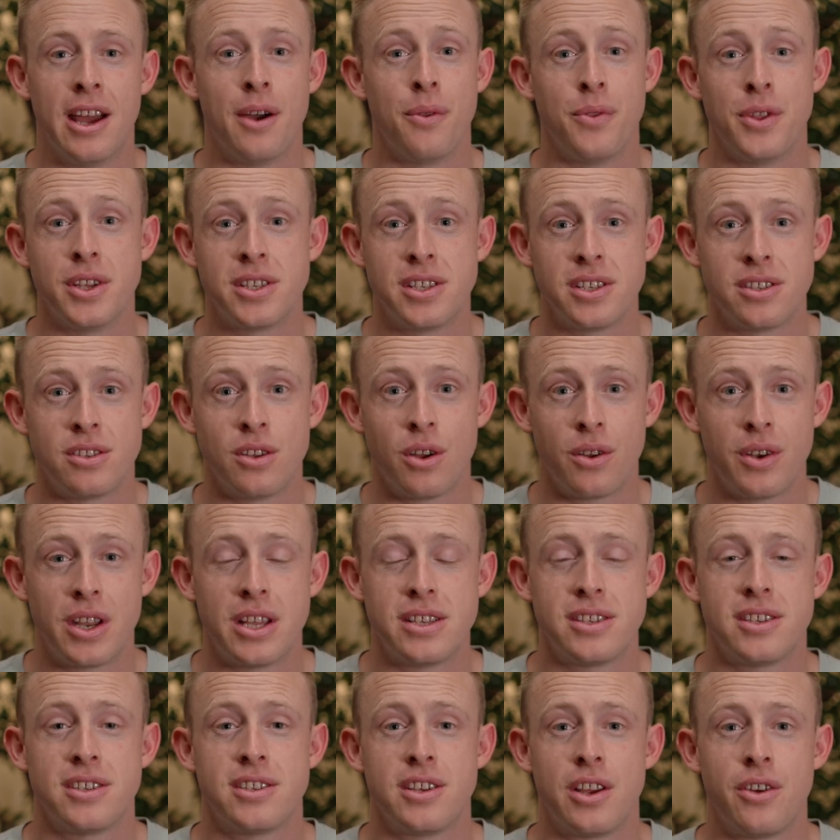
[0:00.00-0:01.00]
Now, this is
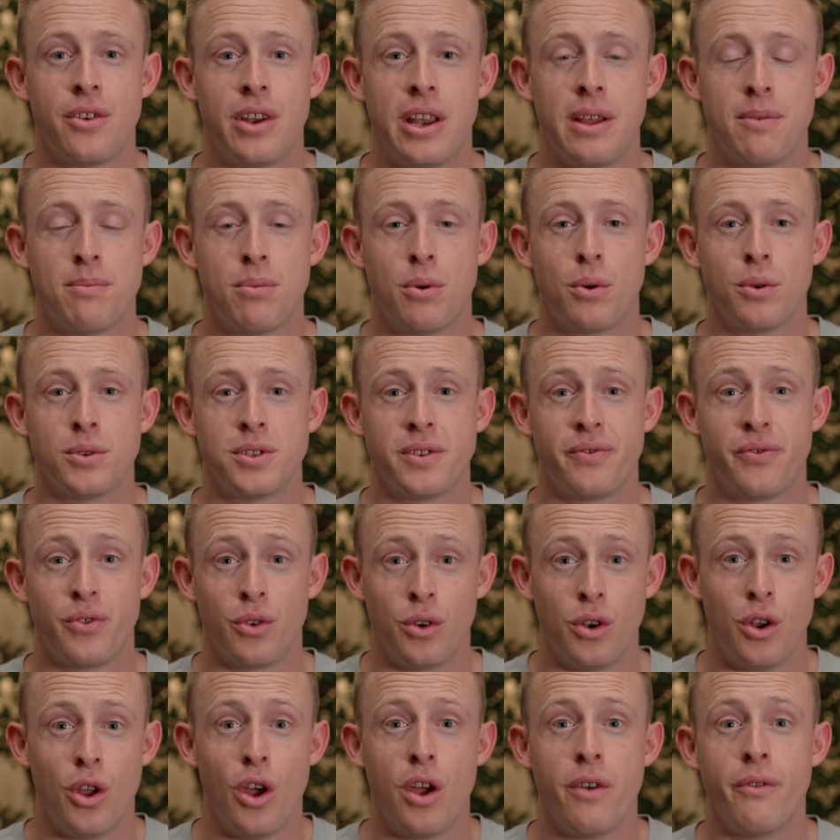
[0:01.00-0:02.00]
not necessarily
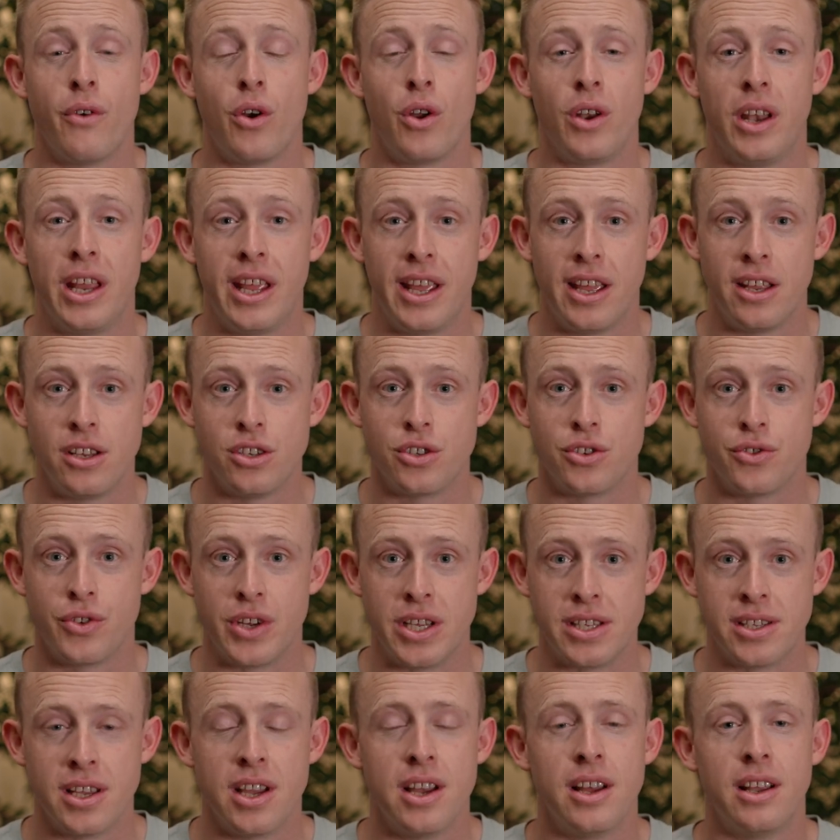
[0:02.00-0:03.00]
important for nerve-only
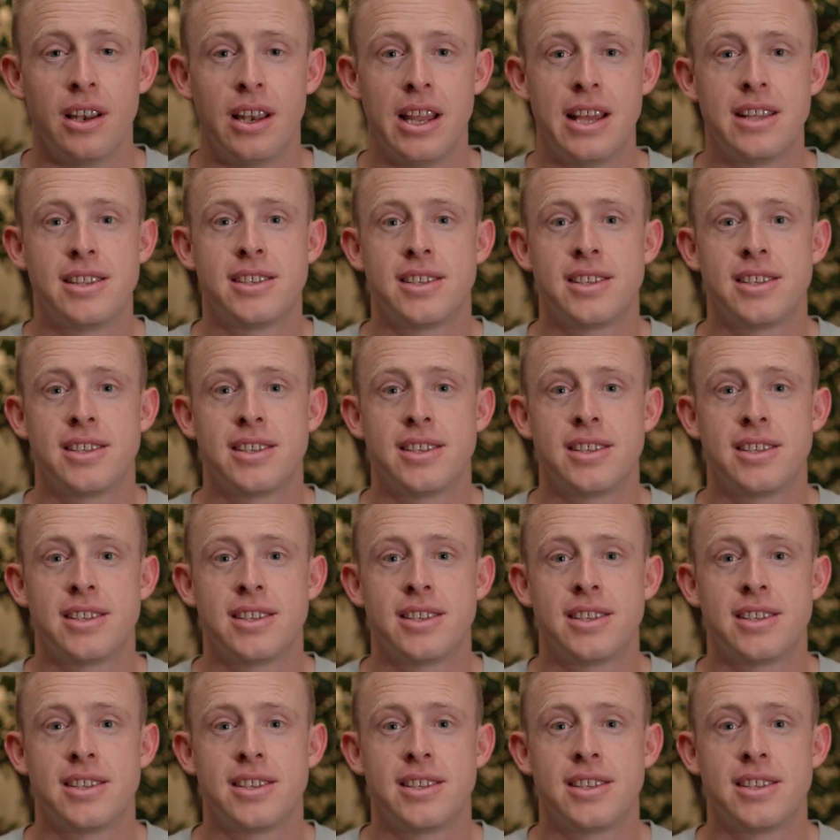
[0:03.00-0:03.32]
injuries.